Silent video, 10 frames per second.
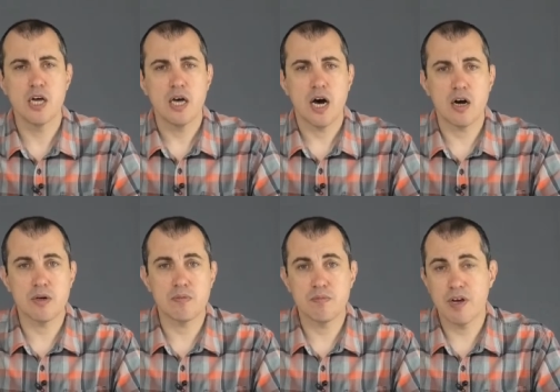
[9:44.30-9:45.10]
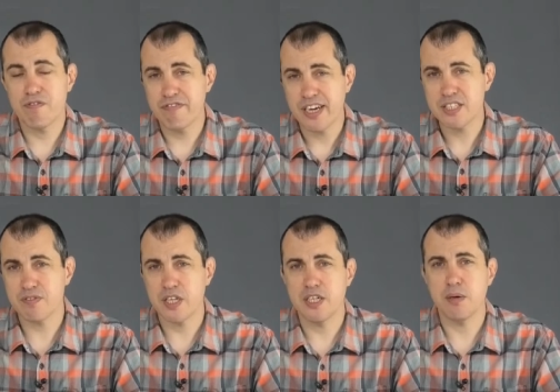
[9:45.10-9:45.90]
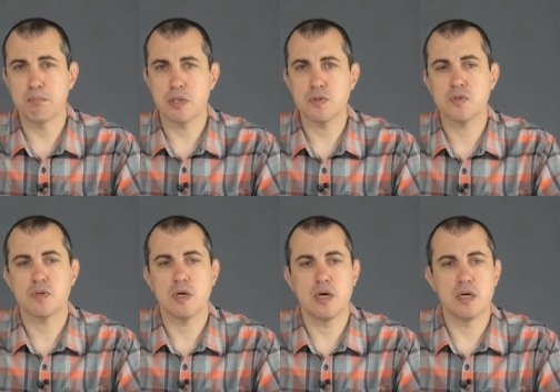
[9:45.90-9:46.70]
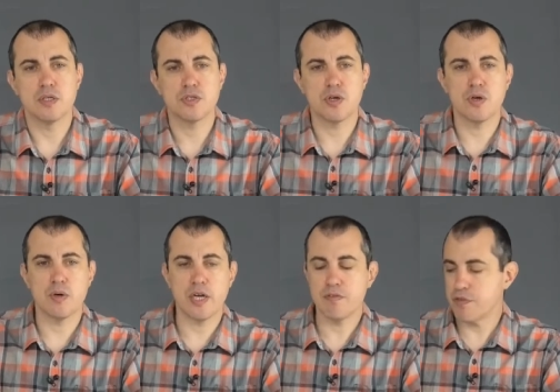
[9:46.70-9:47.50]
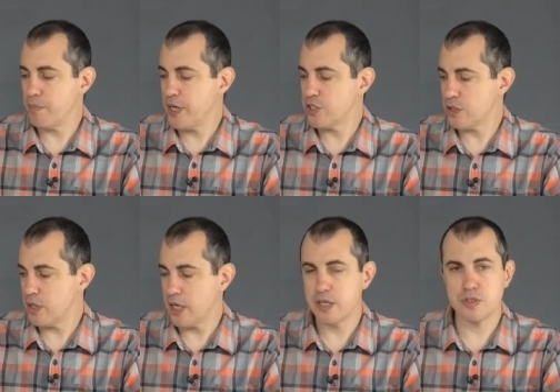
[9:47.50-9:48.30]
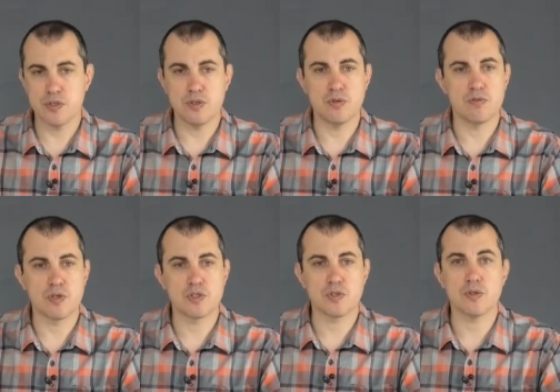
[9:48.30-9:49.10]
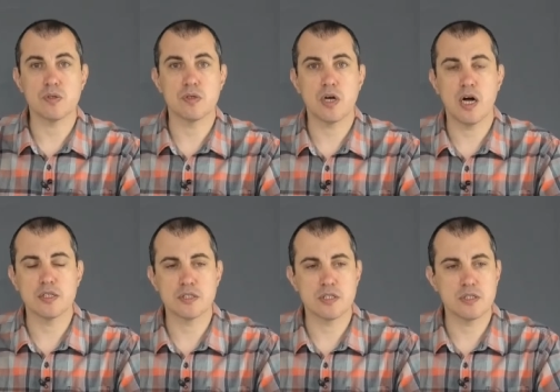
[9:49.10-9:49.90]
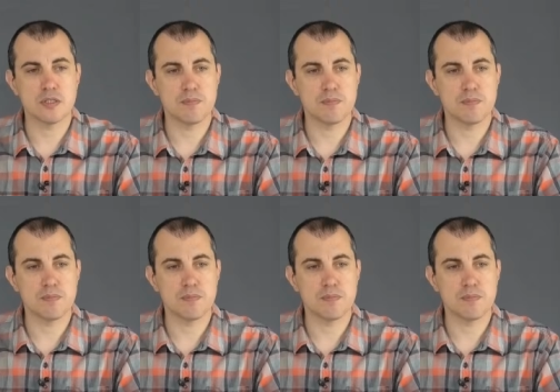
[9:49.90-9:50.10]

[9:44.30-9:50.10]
are effectively numbers. So information is the universal constant.